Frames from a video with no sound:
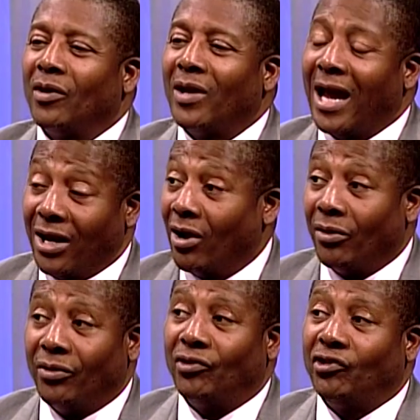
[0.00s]
and
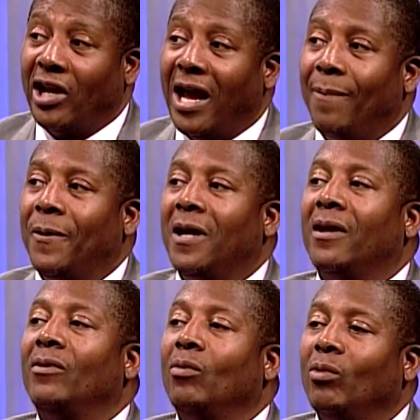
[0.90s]
others
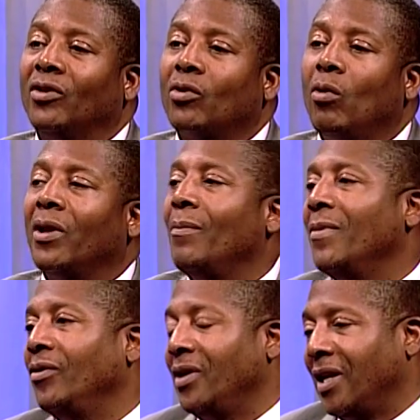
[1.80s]
championed what's called a
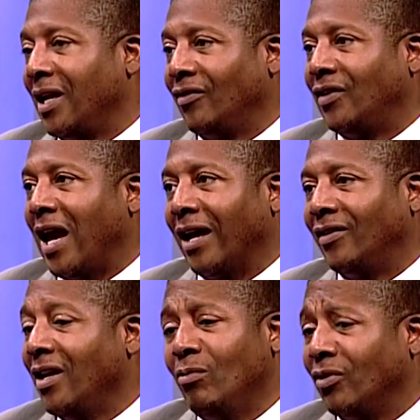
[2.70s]
millionaire's tax.
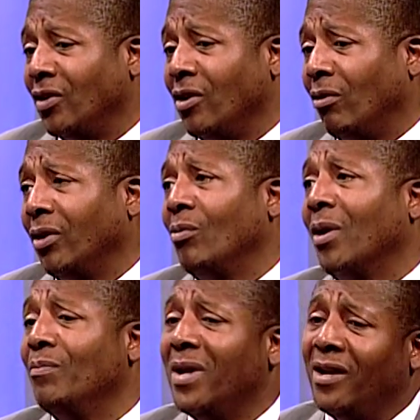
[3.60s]
And he wasn't the only
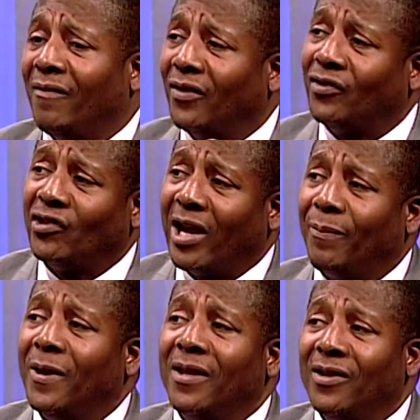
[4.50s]
one. Many of us
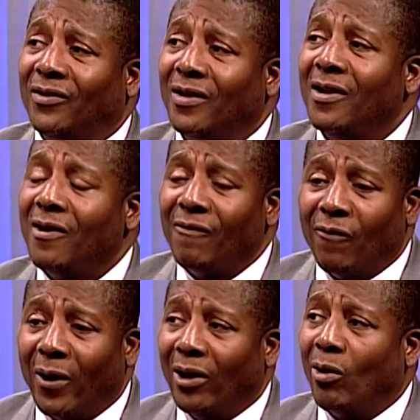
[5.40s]
championed this
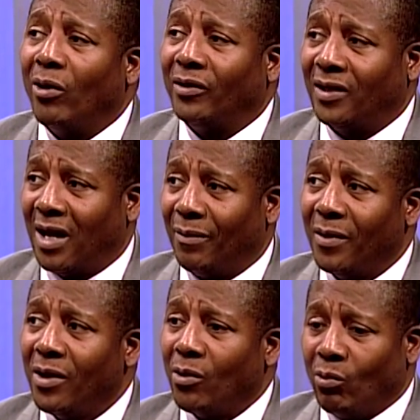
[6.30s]
for a long time.
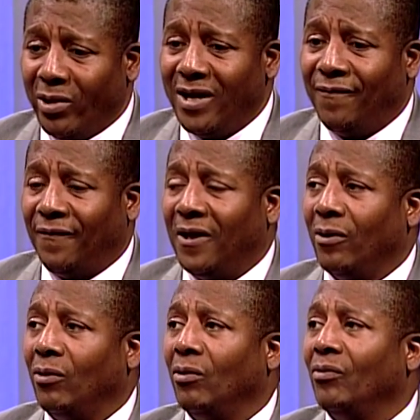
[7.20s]
We
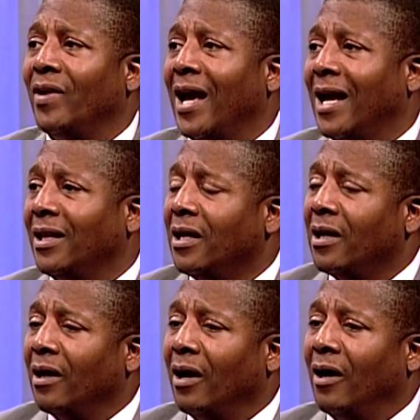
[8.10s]
feel that
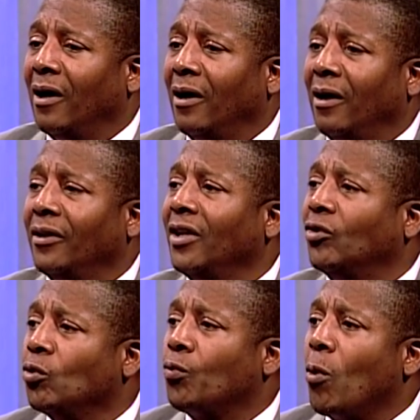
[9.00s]
the
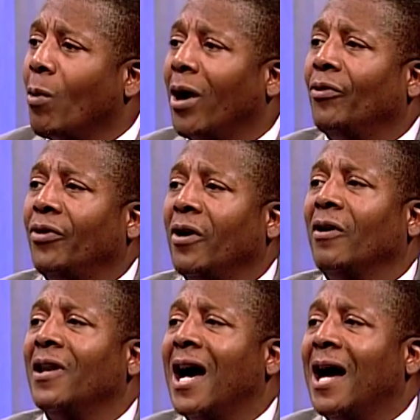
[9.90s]
super wealthy are
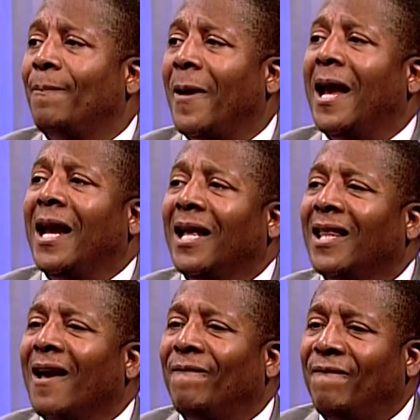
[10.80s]
not paying
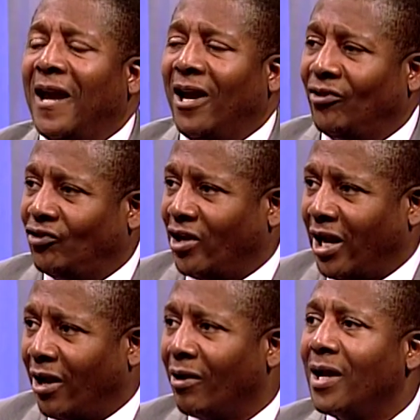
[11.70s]
their fair
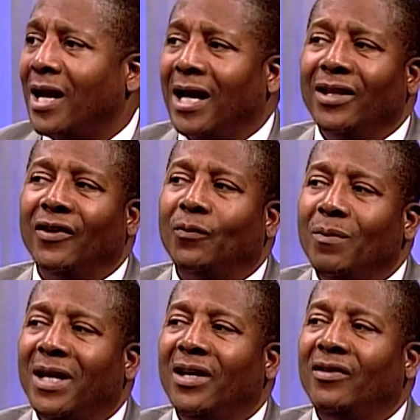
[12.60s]
share. And this
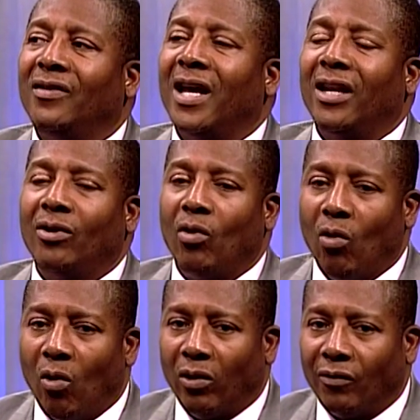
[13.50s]
means that
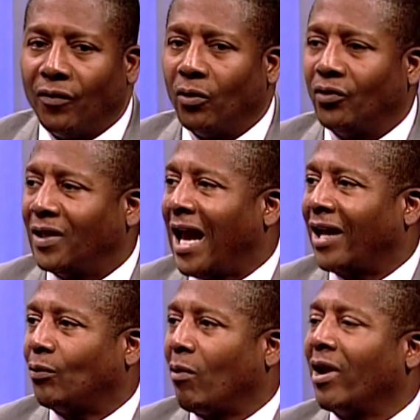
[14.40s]
all of those
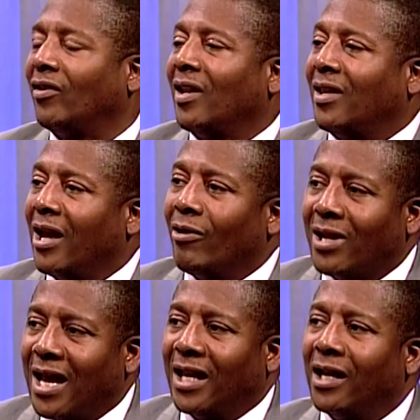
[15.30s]
tax breaks that they're
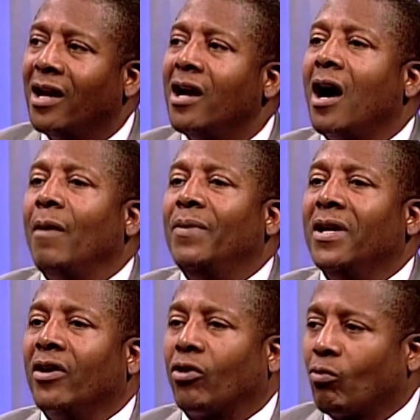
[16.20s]
getting are
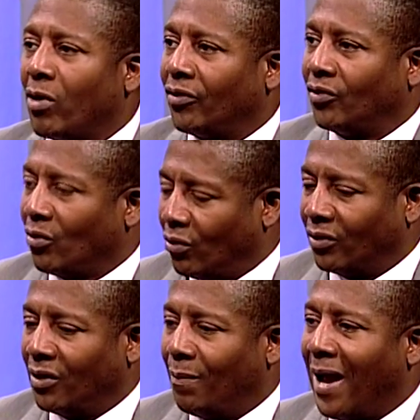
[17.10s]
being thrust
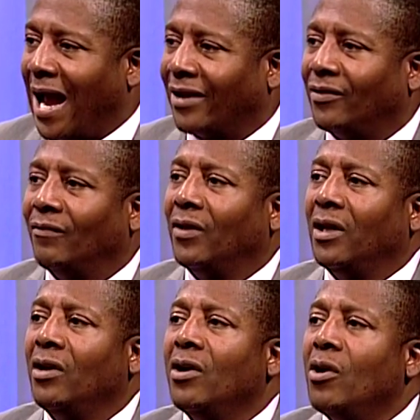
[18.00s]
onto the backs of
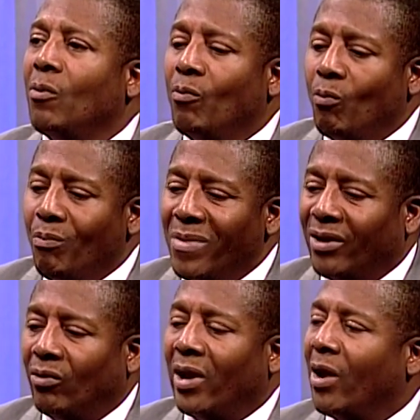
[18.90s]
the
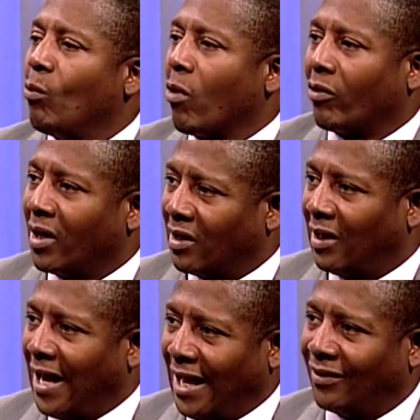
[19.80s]
middle and working
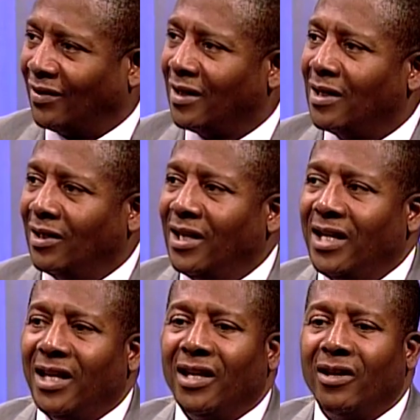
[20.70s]
class,
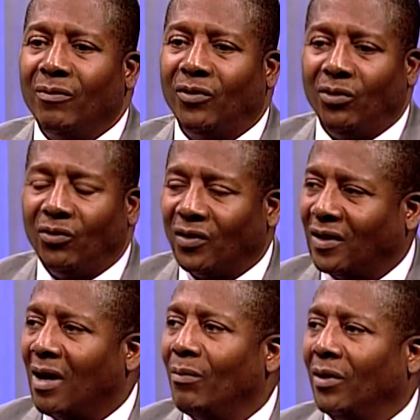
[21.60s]
leading them to
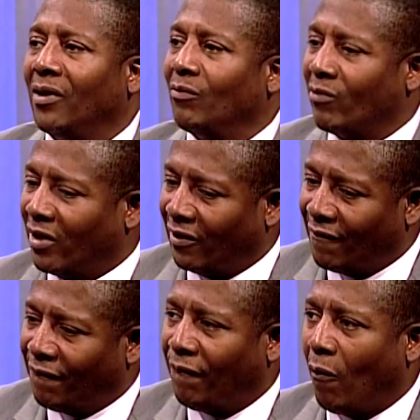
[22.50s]
stumble and really
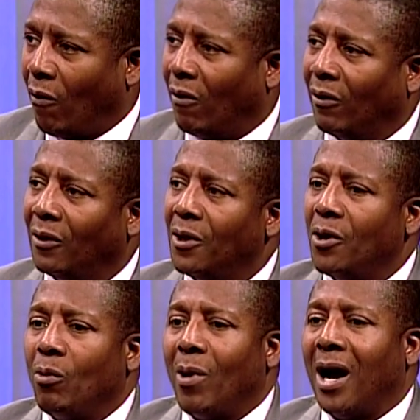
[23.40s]
fall,
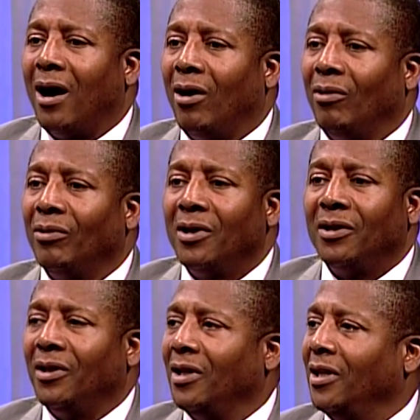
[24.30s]
while
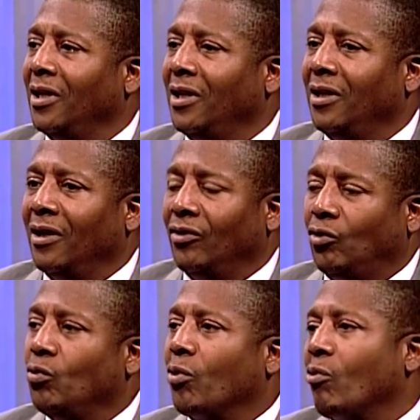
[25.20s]
the
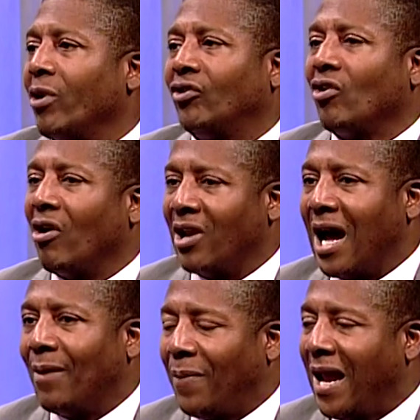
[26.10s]
super rich are
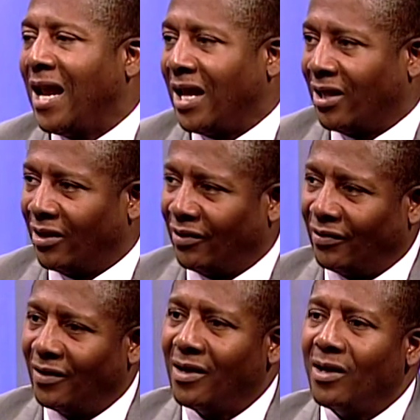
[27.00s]
not paying
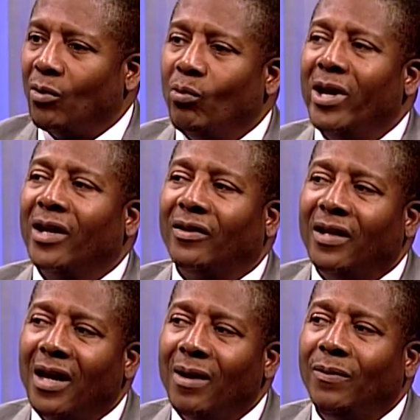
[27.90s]
this. We
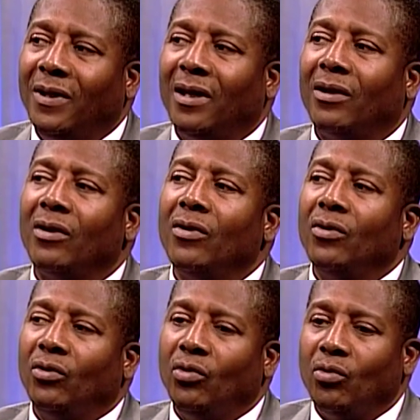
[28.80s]
attempted
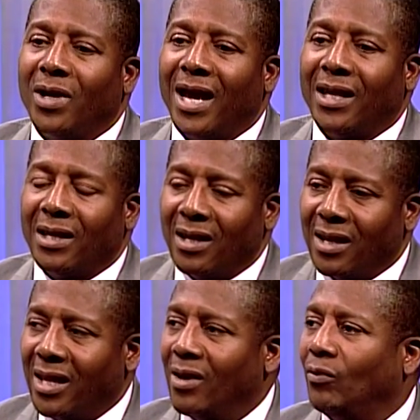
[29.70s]
to get
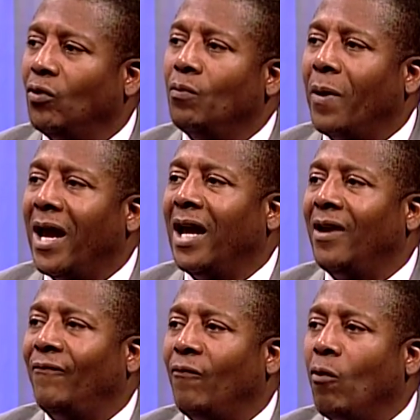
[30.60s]
them to pay
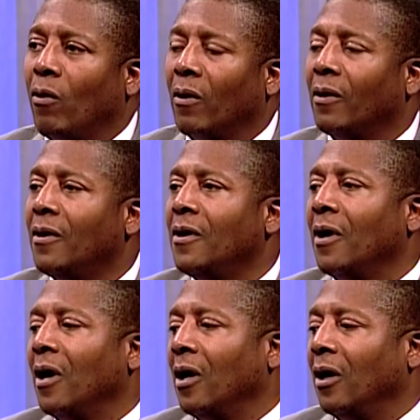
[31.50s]
for
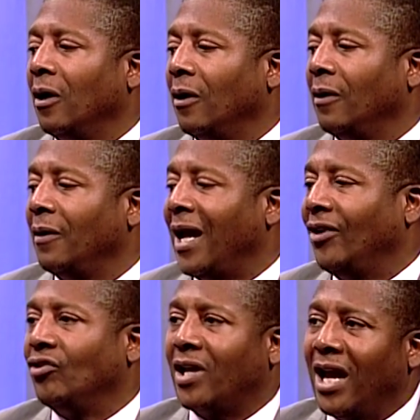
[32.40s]

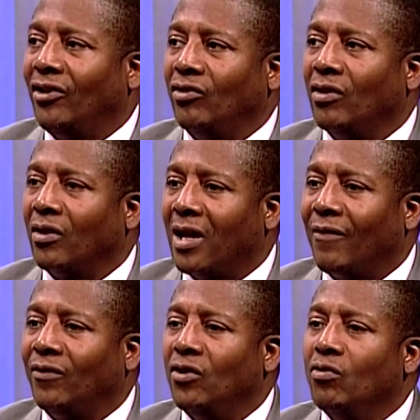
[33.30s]
education, to
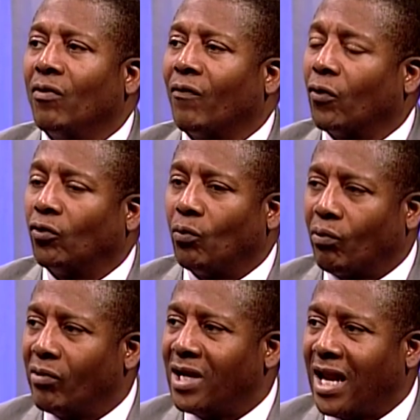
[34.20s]
get universal
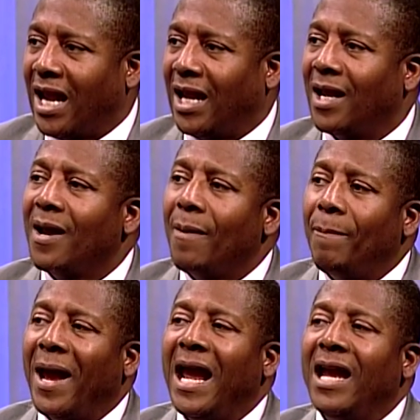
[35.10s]
pre-K
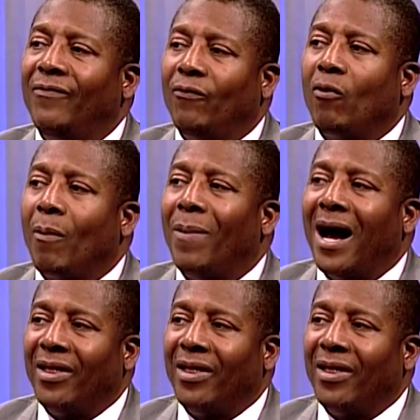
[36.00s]
paid for by